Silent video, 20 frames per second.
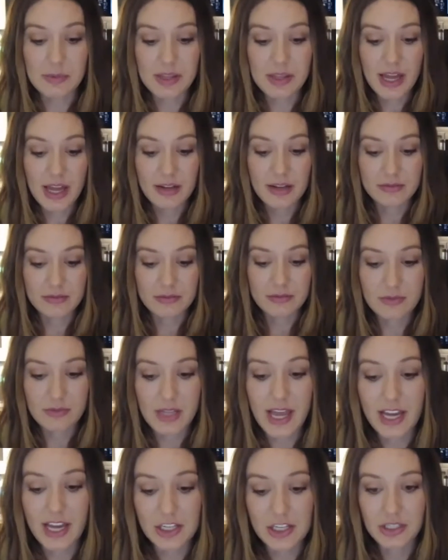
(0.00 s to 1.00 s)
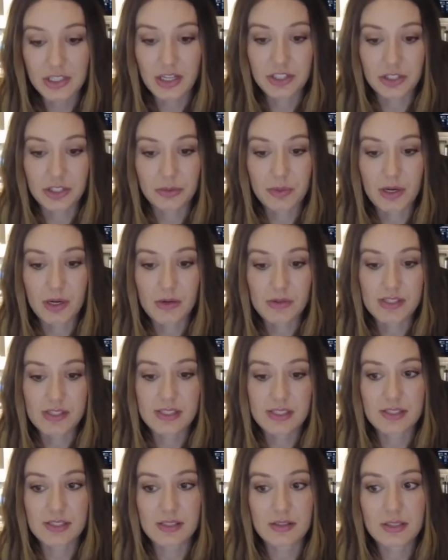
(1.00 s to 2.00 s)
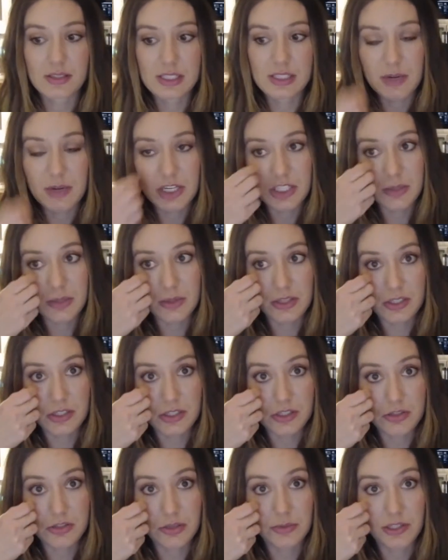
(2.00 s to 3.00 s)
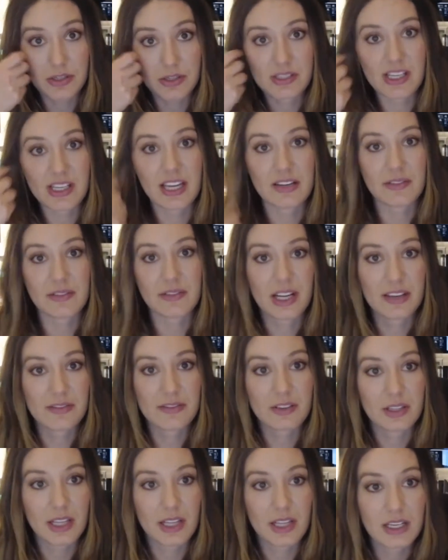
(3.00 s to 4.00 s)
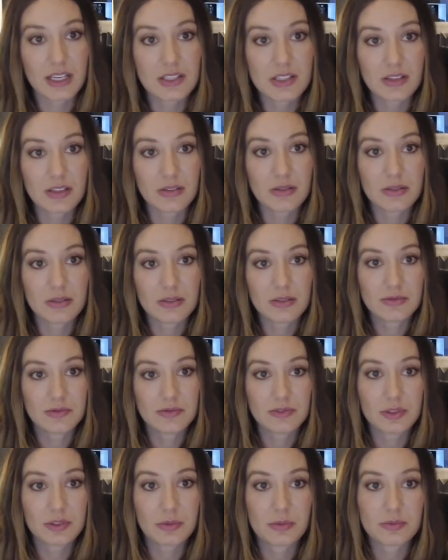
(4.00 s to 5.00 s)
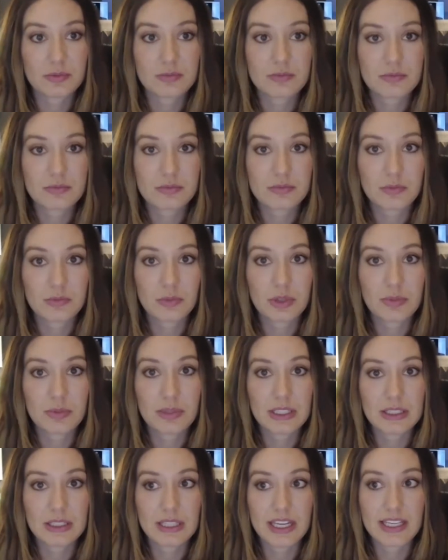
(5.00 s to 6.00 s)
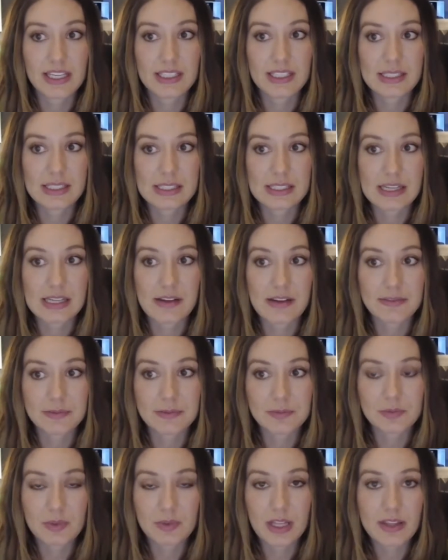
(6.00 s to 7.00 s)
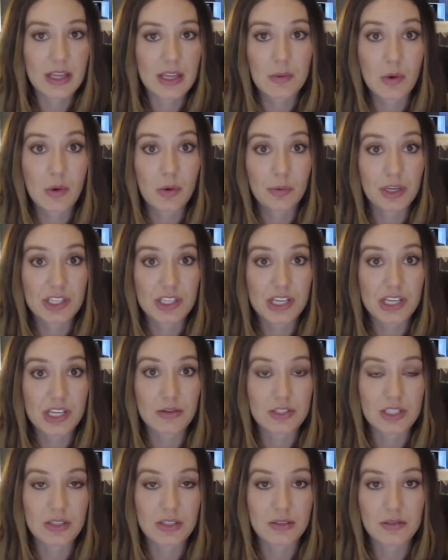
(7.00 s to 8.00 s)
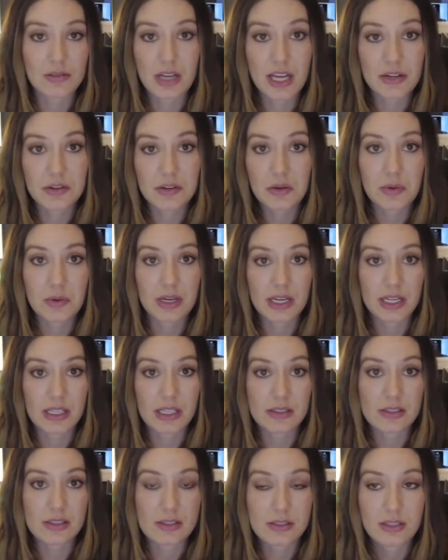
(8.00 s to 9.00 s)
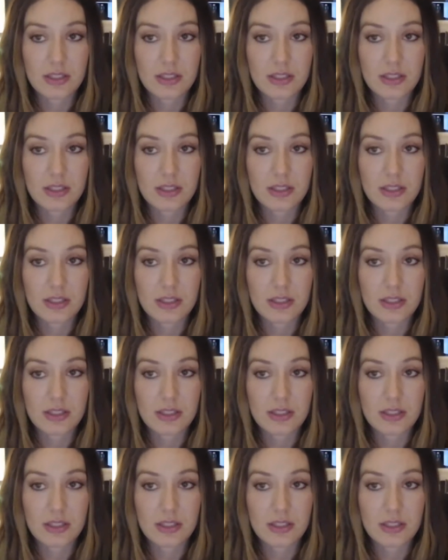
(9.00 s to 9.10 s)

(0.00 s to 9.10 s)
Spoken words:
that action on your posts, especially with the distributor side of it, I feel like too, for repeat likes and stuff. And they won't reach out to you. I don't know what it is.